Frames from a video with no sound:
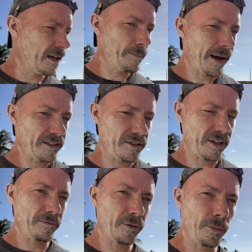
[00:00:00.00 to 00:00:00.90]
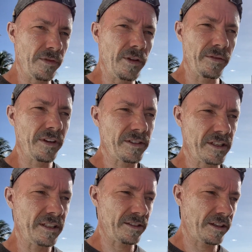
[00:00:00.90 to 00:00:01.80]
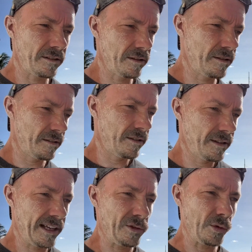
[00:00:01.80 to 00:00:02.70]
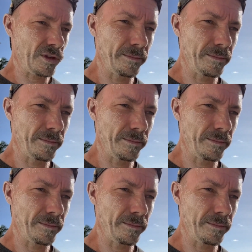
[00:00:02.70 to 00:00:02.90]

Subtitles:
back to some form of university, so that's awesome.